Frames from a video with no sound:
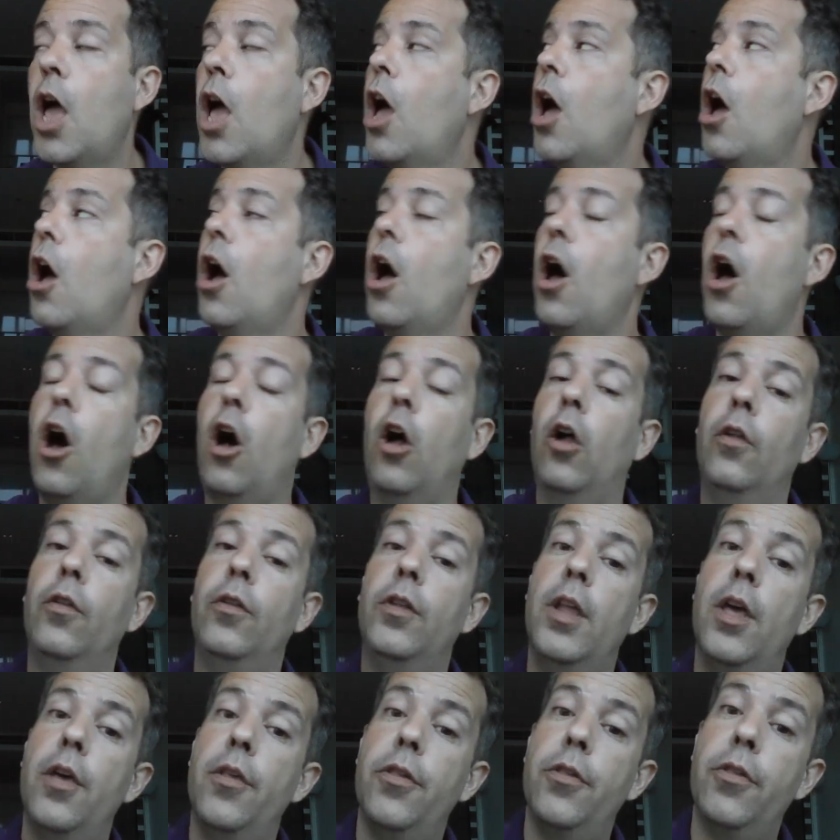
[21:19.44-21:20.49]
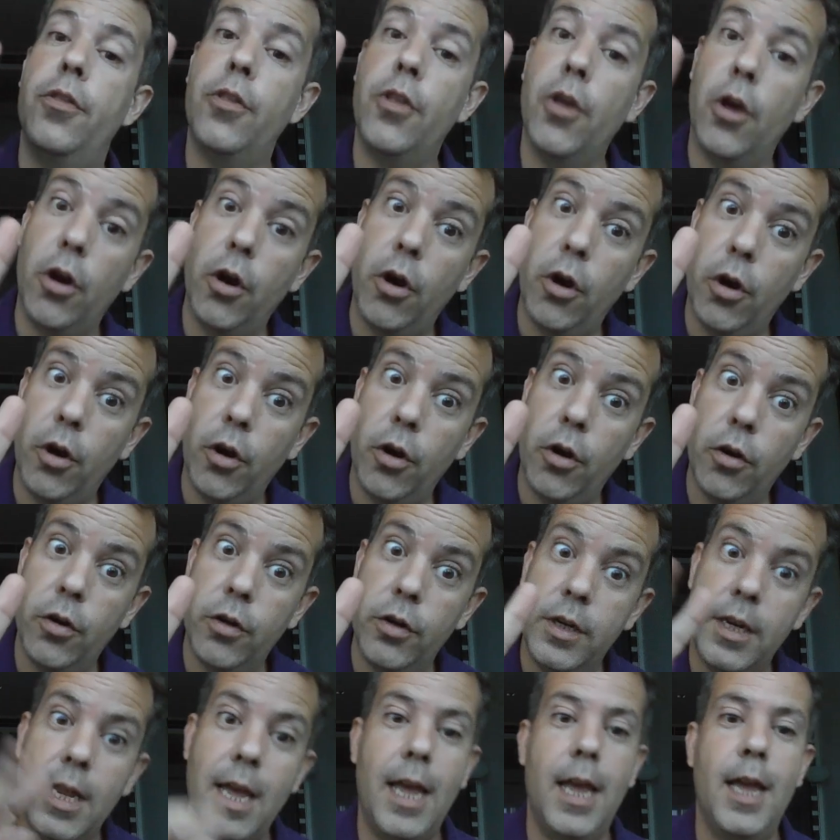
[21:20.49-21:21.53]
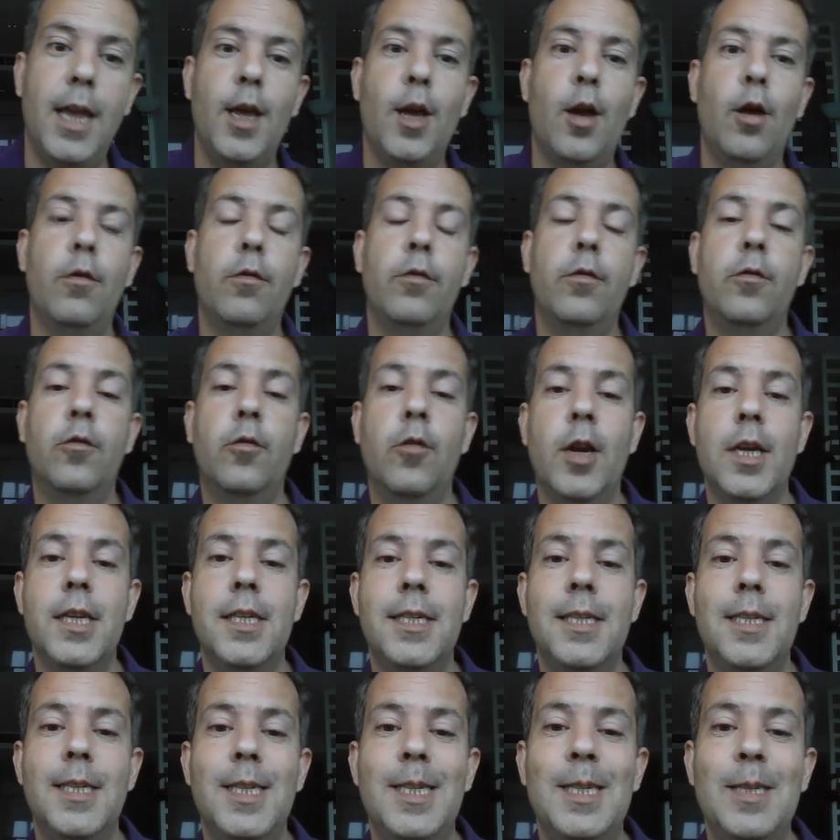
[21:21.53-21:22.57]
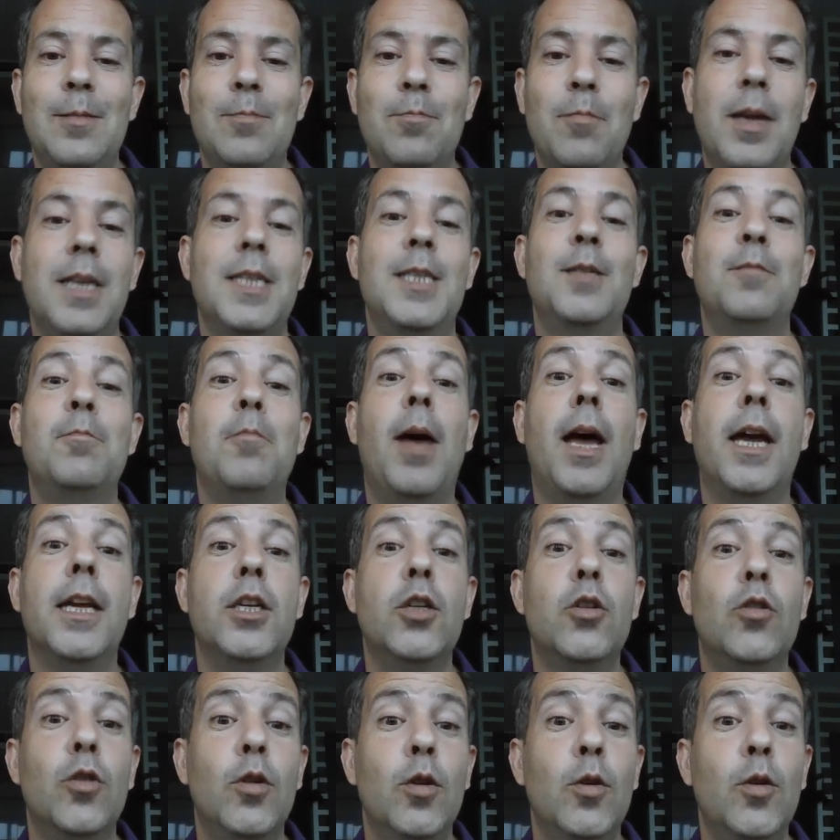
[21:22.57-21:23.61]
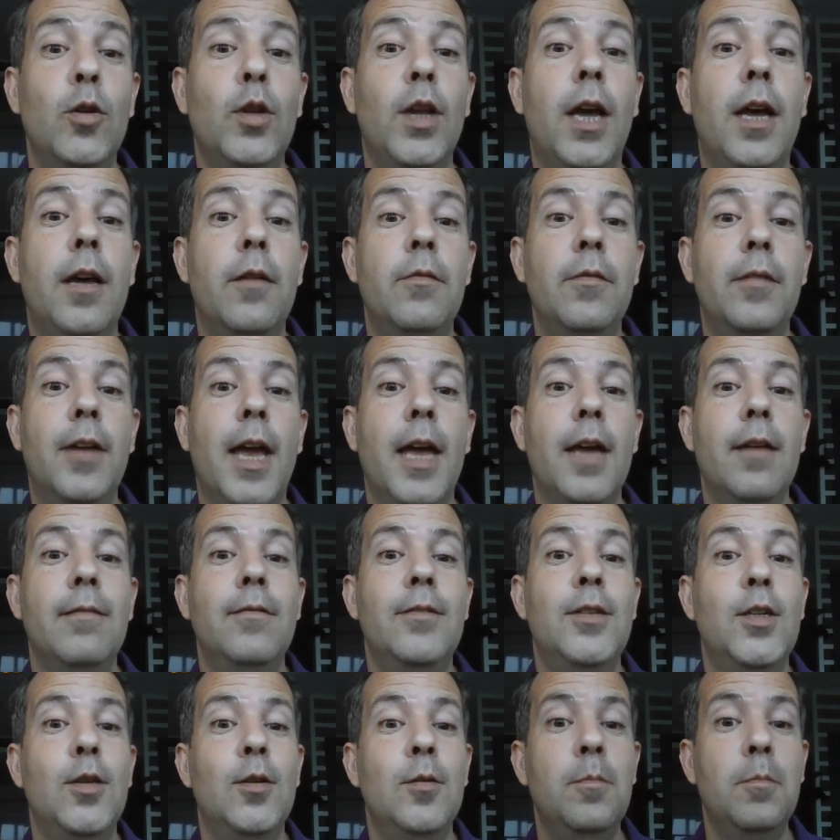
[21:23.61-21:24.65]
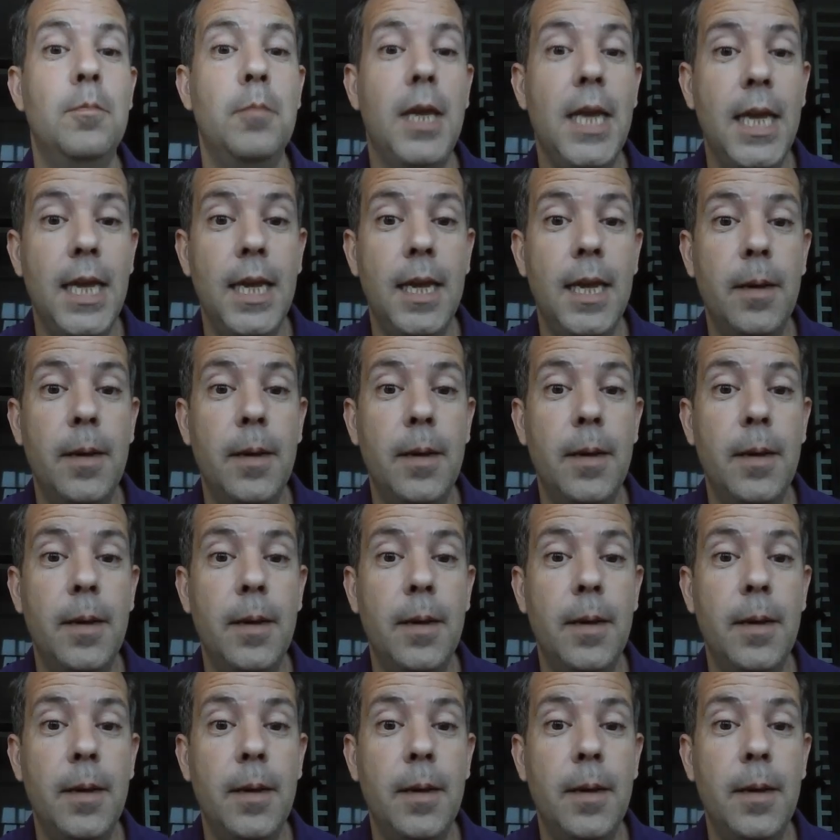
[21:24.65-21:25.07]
On the third day of Christmas, my true love gave to me